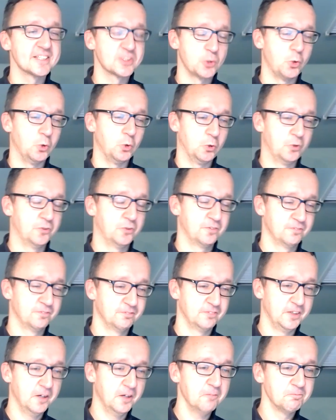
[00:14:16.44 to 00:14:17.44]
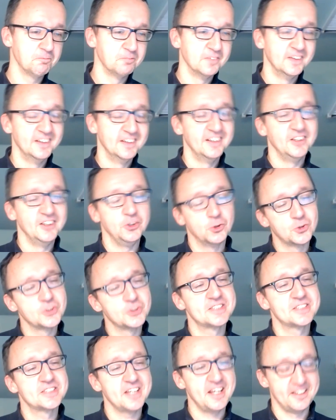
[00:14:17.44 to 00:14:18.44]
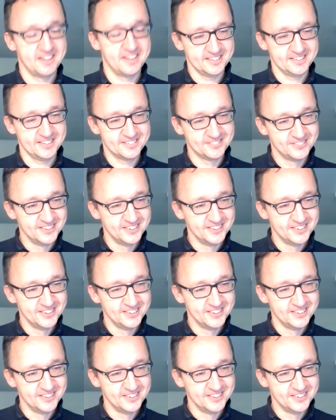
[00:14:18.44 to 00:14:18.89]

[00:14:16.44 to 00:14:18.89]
old. Yeah, you could say that.